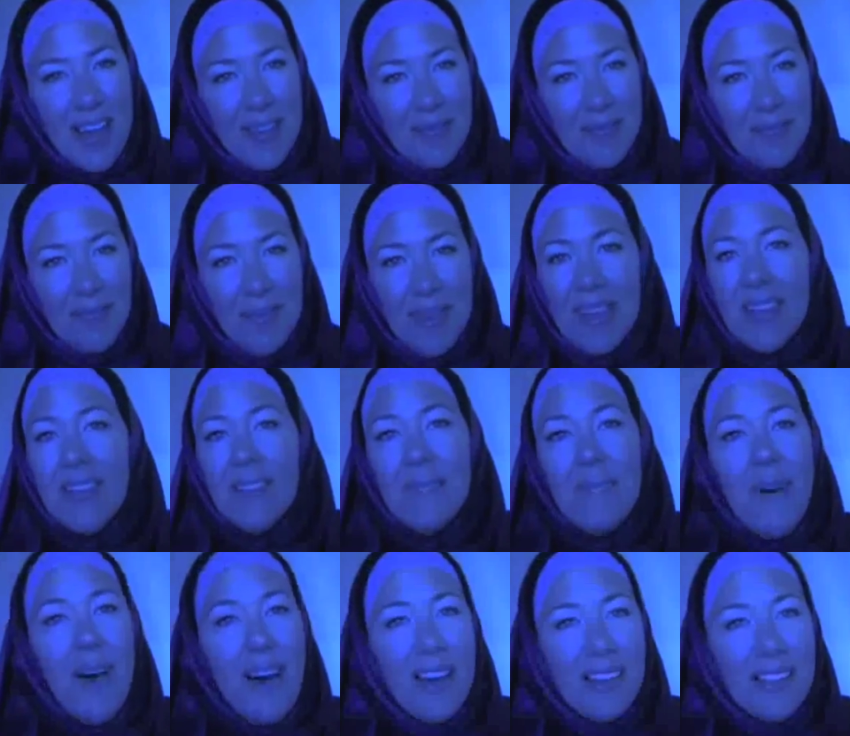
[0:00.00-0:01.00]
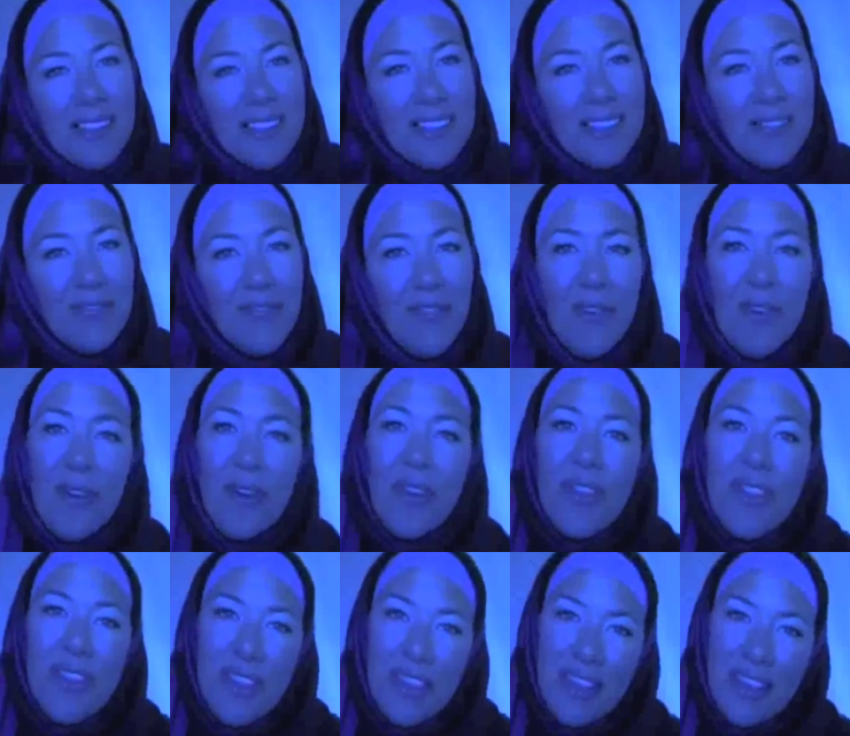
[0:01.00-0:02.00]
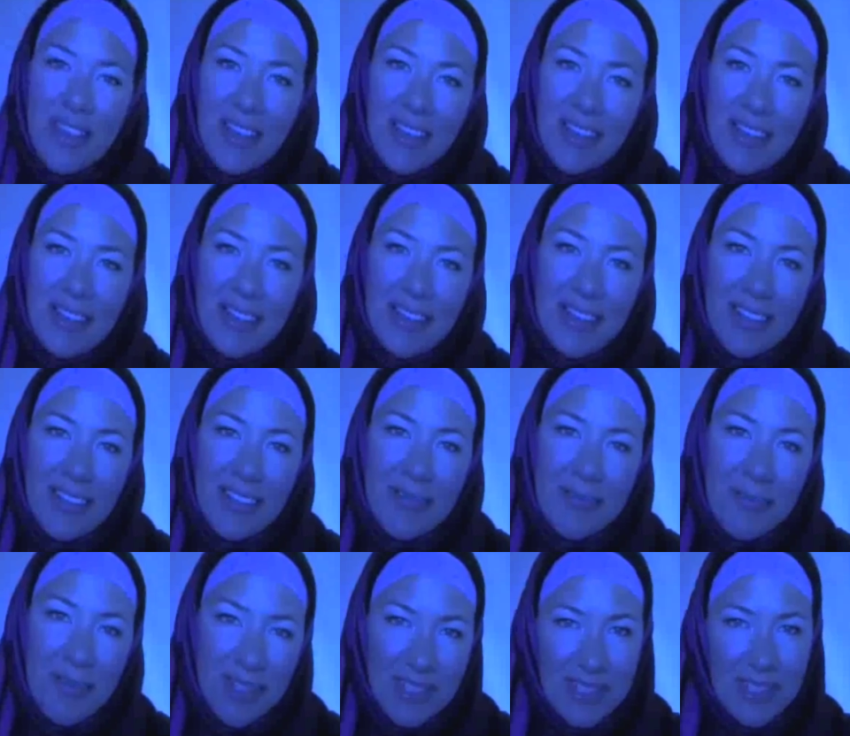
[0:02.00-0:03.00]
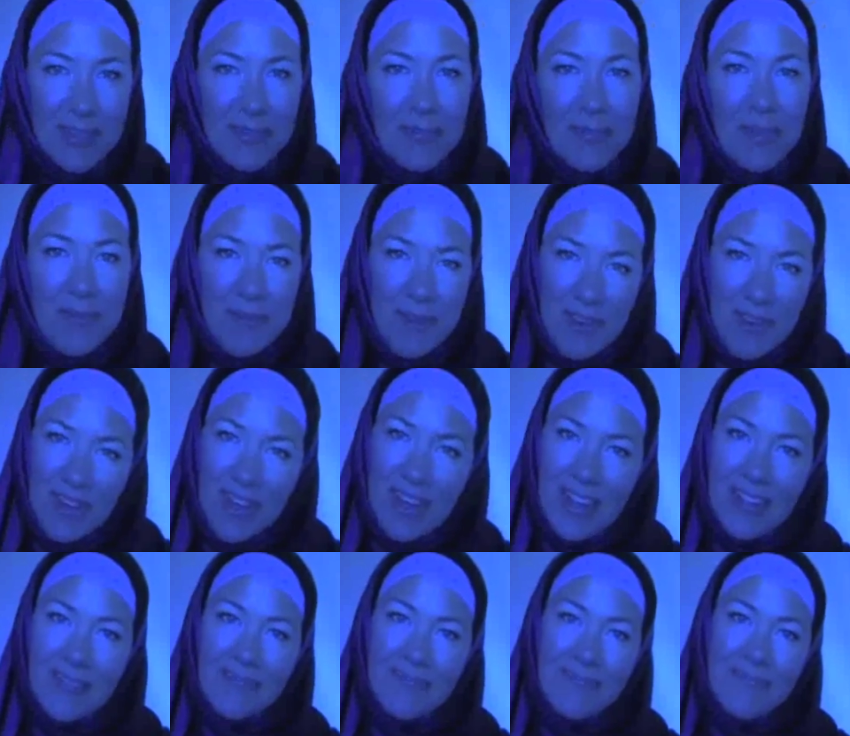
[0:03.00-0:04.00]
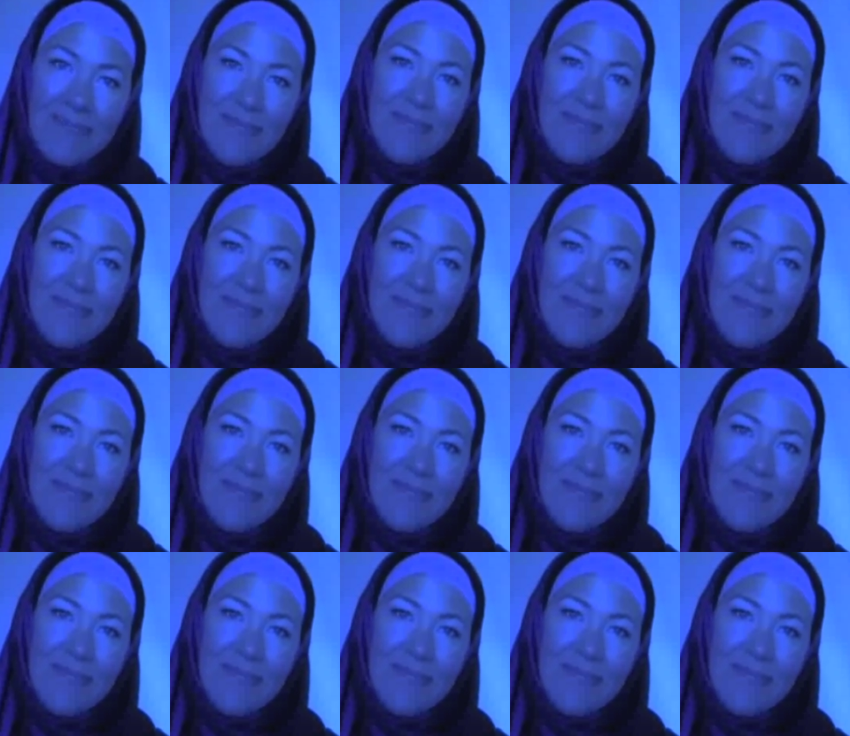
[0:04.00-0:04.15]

and build mosques for the Muslim community.